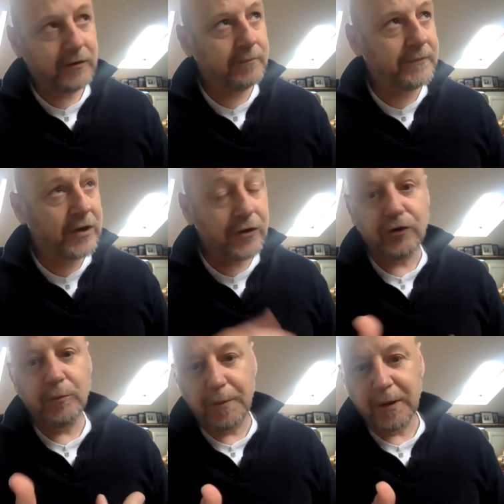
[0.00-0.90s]
The other
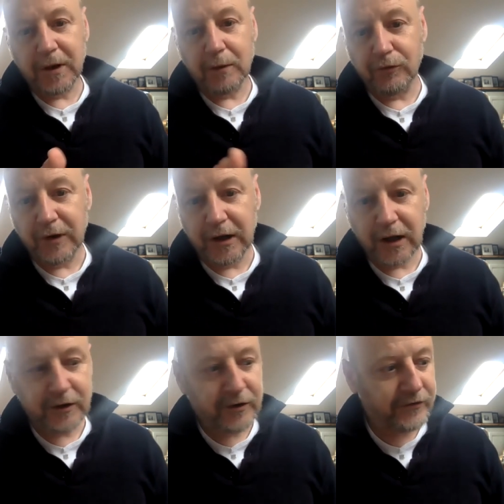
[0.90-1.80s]
group of people I would really
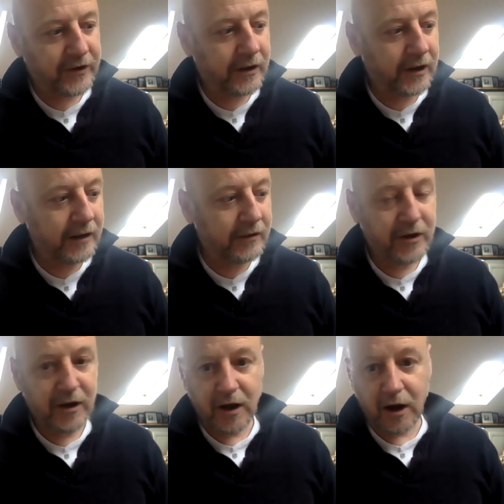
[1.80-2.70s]
like to single out
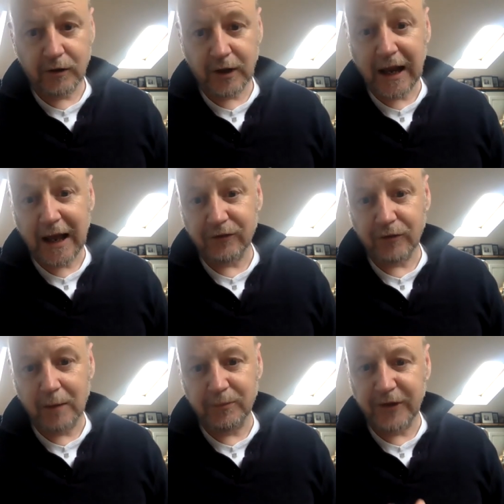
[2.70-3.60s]
are the class
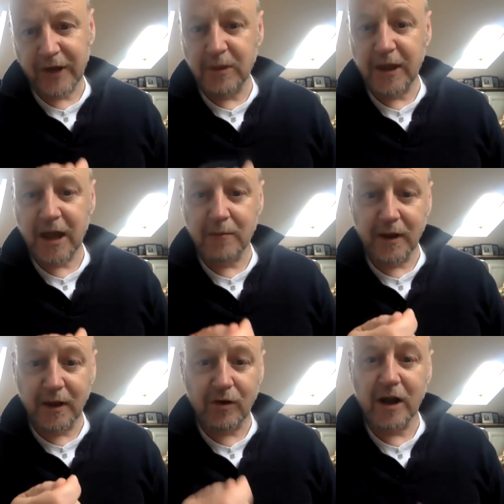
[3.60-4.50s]
reps. They became
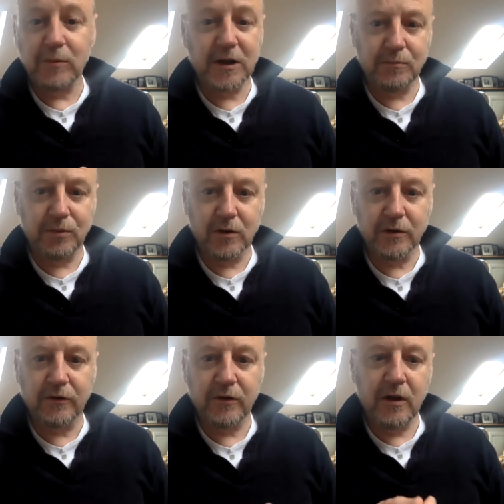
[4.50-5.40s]
incredibly
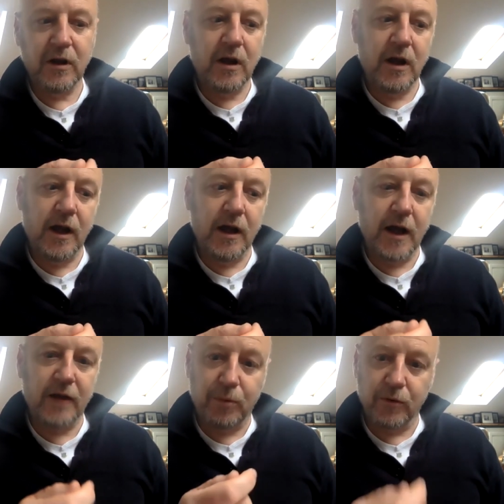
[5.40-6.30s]
important. Uh,
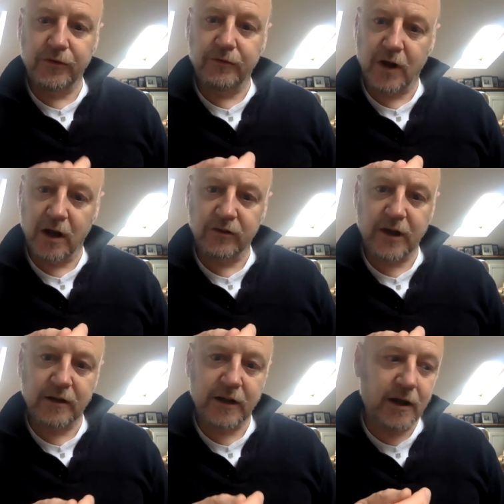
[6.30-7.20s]
as points of
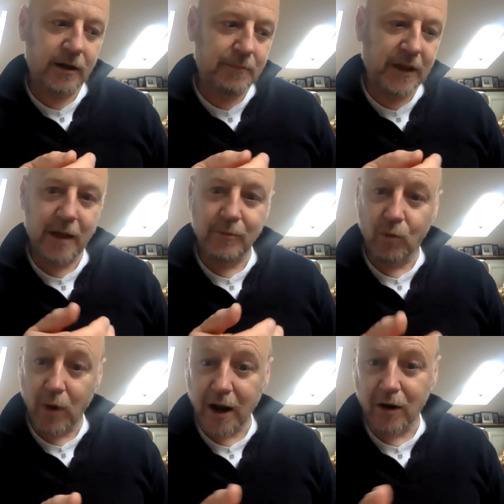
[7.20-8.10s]
contact. And I became
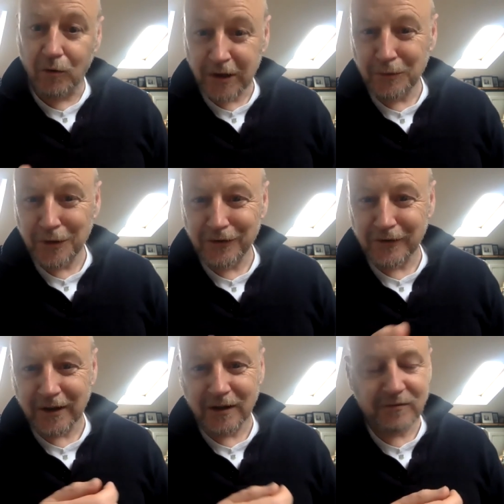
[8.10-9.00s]
aware only
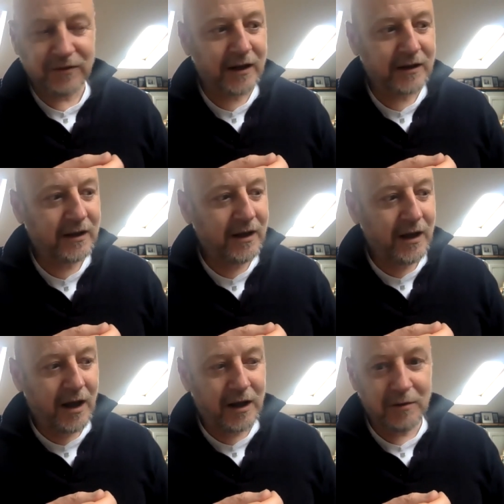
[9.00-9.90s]
recently, in fact,
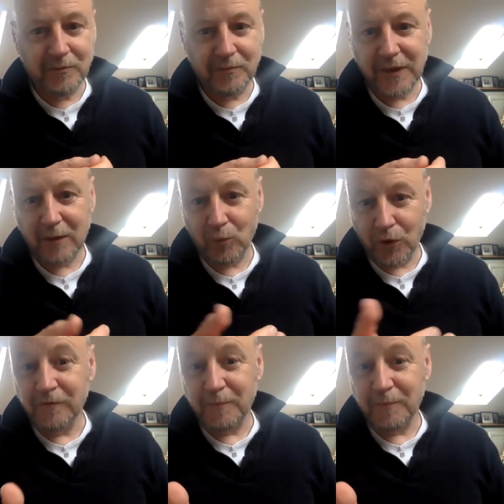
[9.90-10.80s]
um, that
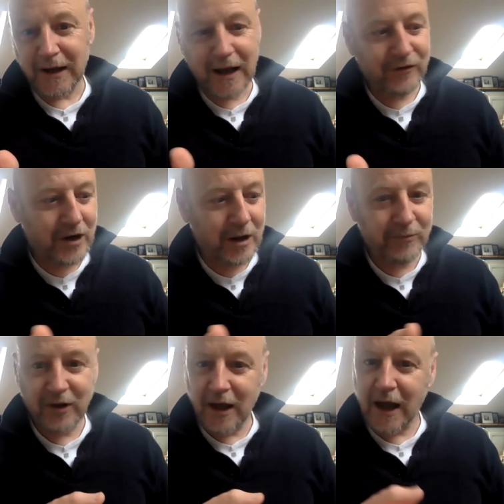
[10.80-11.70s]
one of my class
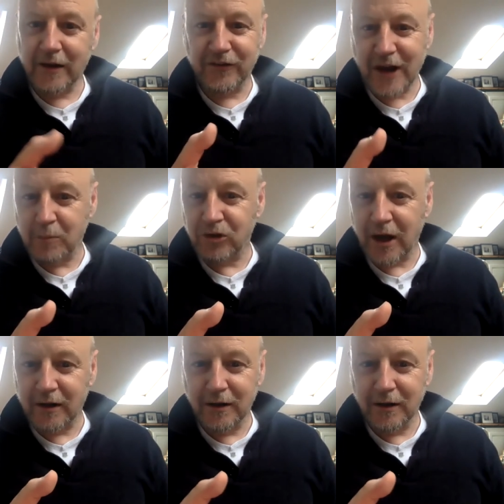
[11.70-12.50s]
reps had a Snapchat